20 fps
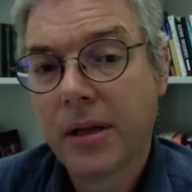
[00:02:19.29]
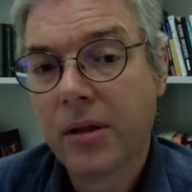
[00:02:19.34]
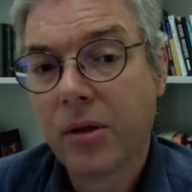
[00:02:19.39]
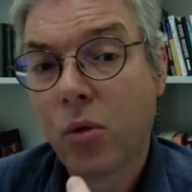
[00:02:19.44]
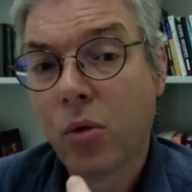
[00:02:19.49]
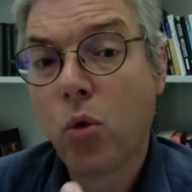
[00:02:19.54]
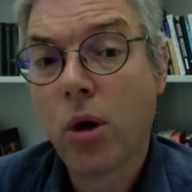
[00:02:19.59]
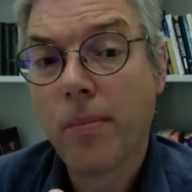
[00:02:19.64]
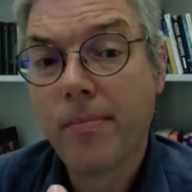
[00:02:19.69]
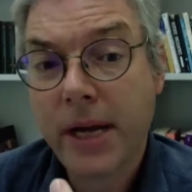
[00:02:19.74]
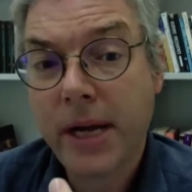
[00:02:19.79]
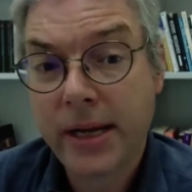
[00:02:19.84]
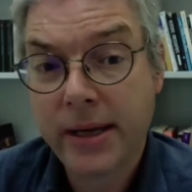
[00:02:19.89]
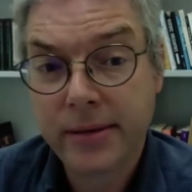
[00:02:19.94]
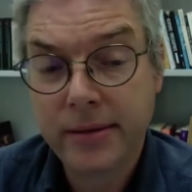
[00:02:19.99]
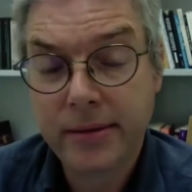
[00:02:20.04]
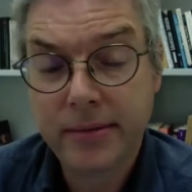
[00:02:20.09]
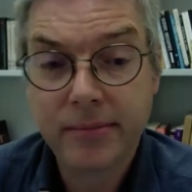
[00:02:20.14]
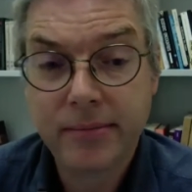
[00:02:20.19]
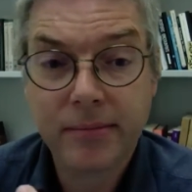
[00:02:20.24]

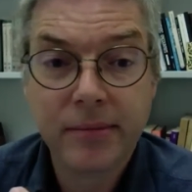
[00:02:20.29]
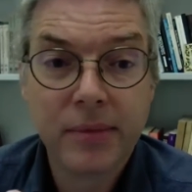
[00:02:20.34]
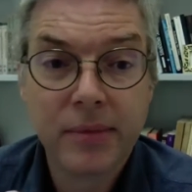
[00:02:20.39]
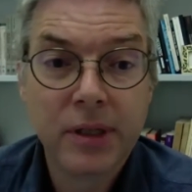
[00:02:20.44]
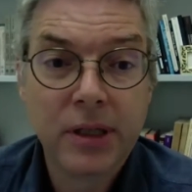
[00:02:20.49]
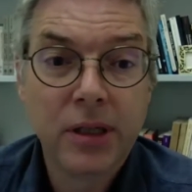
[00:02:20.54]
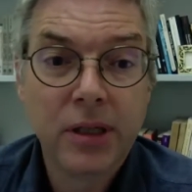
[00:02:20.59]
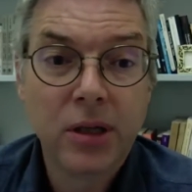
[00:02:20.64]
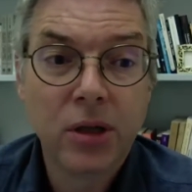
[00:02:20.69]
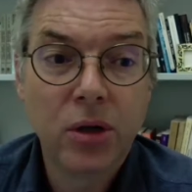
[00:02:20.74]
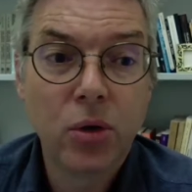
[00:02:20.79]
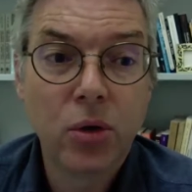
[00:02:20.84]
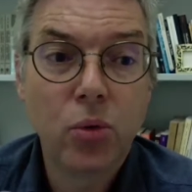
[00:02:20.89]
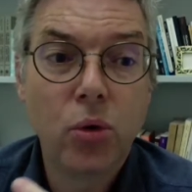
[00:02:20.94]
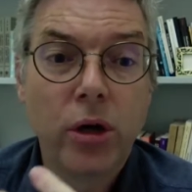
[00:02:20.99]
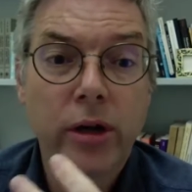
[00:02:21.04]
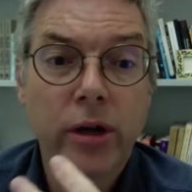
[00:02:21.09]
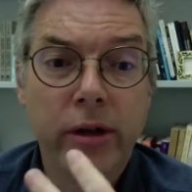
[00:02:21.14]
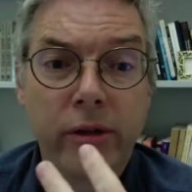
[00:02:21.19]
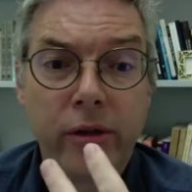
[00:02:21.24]
woman who
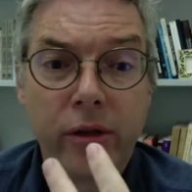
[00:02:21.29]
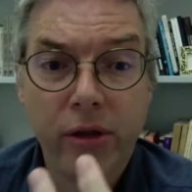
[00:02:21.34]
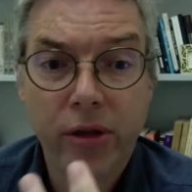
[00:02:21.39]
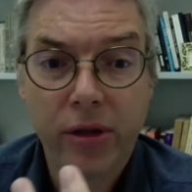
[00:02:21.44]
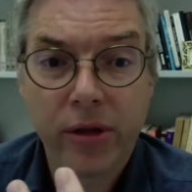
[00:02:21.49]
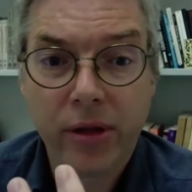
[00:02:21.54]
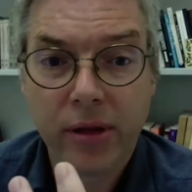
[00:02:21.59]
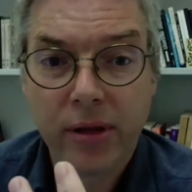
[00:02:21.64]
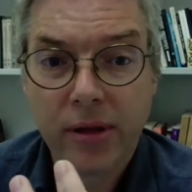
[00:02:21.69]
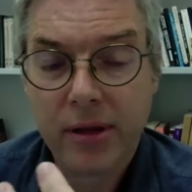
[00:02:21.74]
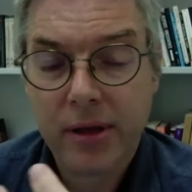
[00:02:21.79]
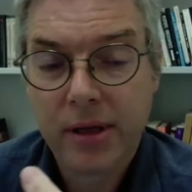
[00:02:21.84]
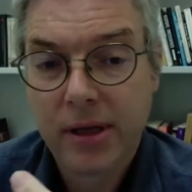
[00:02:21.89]
was